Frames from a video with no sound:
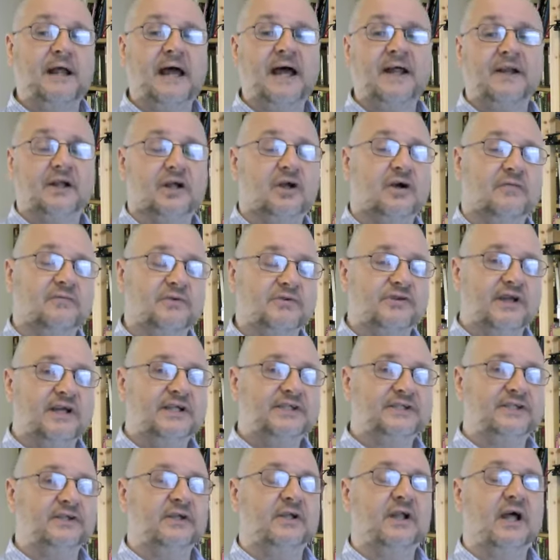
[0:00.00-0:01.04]
had a
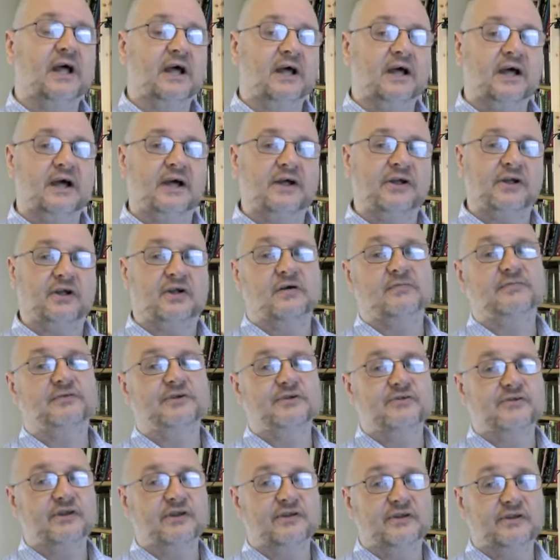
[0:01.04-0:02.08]
conversation at a
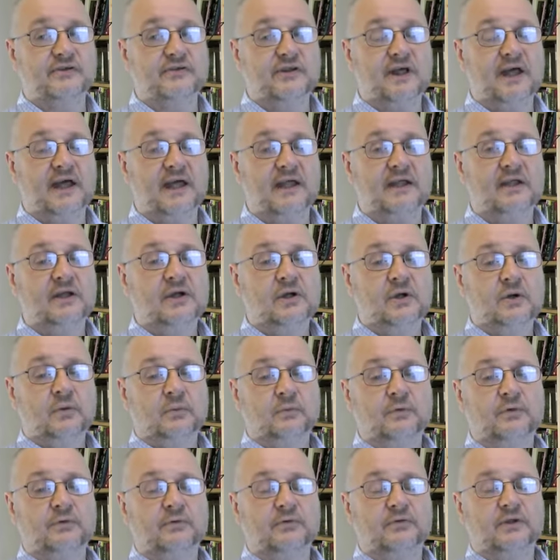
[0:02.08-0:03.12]
conference the other day
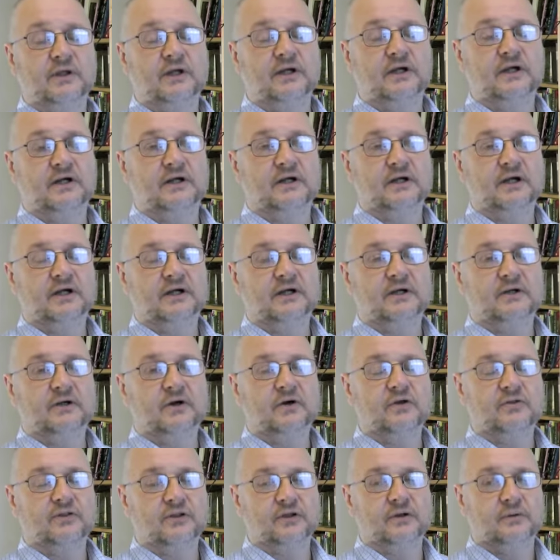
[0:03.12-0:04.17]
with
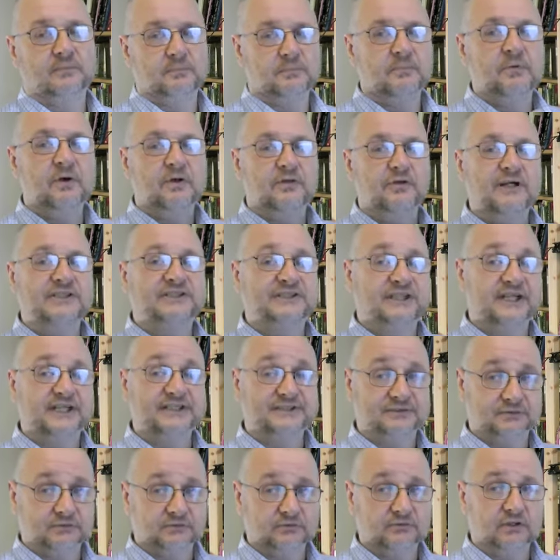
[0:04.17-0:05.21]
other
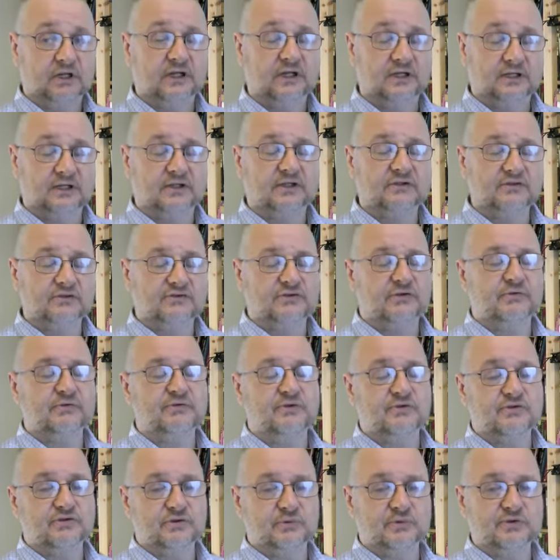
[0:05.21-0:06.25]
educational
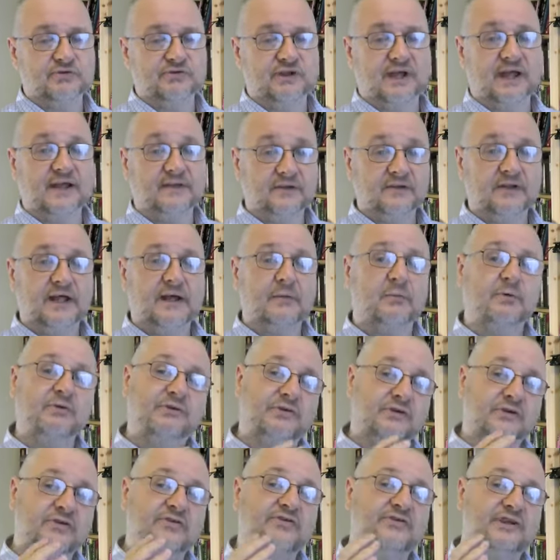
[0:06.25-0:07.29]
consultants who were saying that they
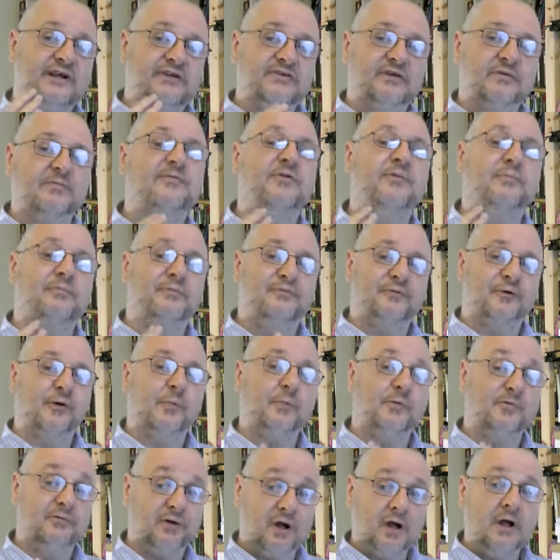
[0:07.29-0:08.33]
wanted to set up some
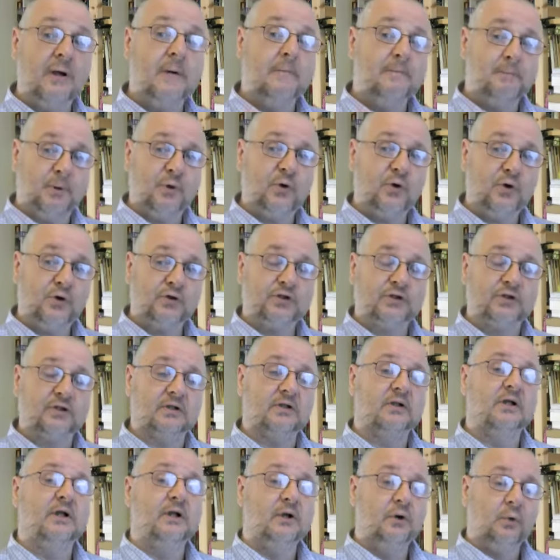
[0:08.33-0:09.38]
form of
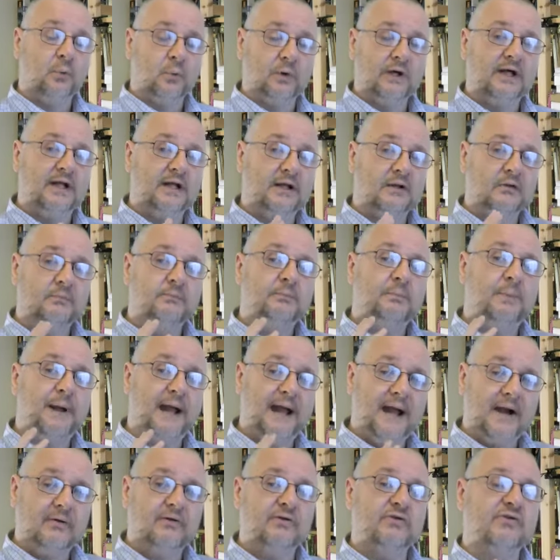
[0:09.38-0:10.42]
portal where
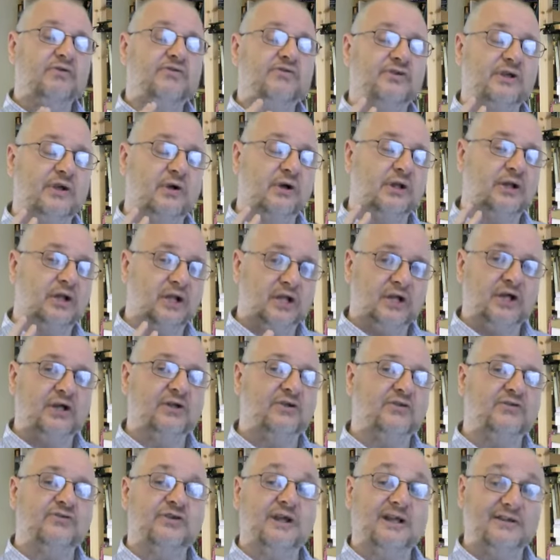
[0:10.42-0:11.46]
parents and
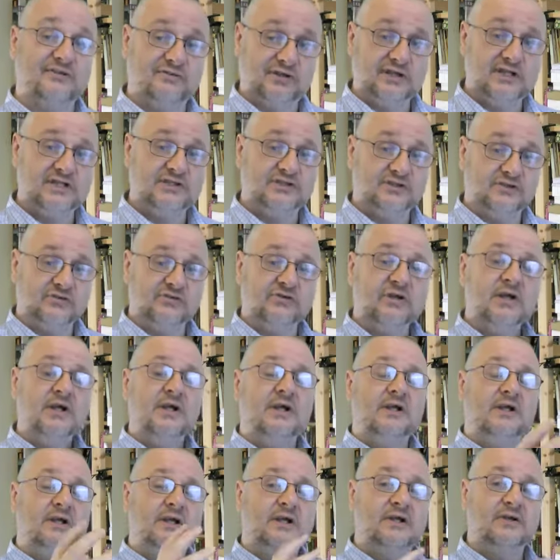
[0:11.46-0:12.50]
learners and teachers
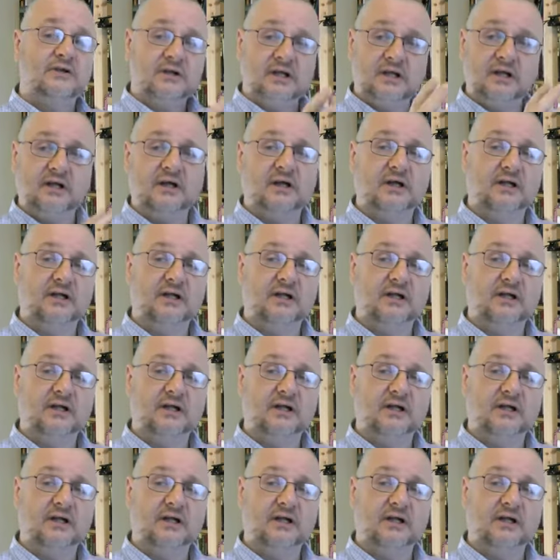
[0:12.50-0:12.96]
can